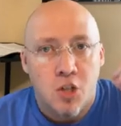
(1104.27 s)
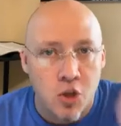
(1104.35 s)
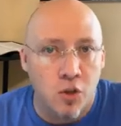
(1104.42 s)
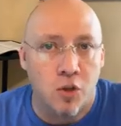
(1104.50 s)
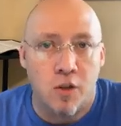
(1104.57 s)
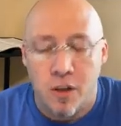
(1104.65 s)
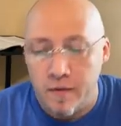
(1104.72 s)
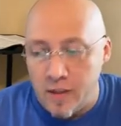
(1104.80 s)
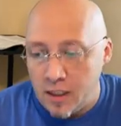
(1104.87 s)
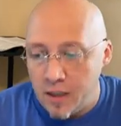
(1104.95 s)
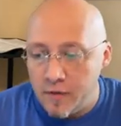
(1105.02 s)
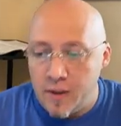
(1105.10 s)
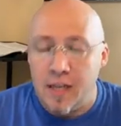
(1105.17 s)
children of the
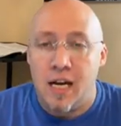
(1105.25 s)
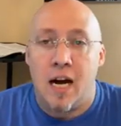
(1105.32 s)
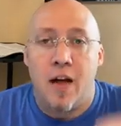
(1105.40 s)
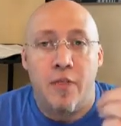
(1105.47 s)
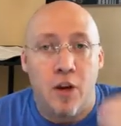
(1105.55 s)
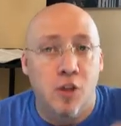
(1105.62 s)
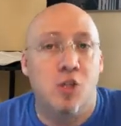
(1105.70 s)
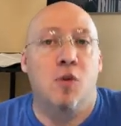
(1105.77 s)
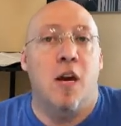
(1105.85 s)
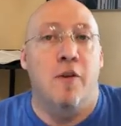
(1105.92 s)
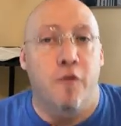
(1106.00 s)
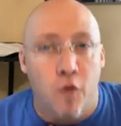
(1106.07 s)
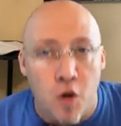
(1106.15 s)
living God, those who
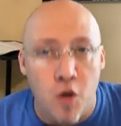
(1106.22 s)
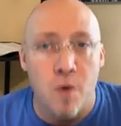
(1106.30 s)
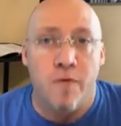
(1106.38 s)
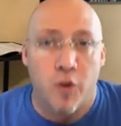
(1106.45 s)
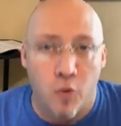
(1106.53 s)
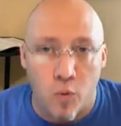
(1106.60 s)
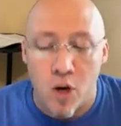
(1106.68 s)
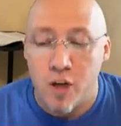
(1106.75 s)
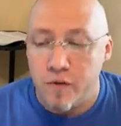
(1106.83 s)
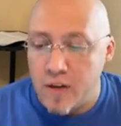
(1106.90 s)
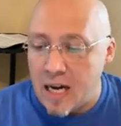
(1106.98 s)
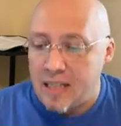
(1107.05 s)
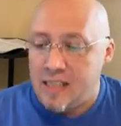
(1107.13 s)
have room for the word
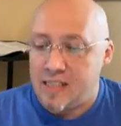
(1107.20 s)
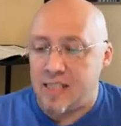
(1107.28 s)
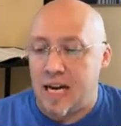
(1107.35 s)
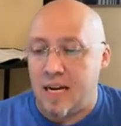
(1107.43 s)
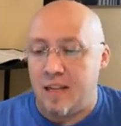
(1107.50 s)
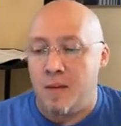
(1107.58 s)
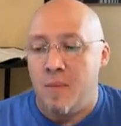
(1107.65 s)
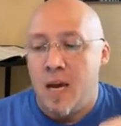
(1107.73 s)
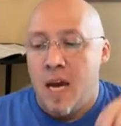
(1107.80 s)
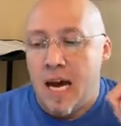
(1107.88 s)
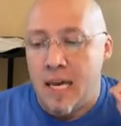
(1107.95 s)
of God inside of them.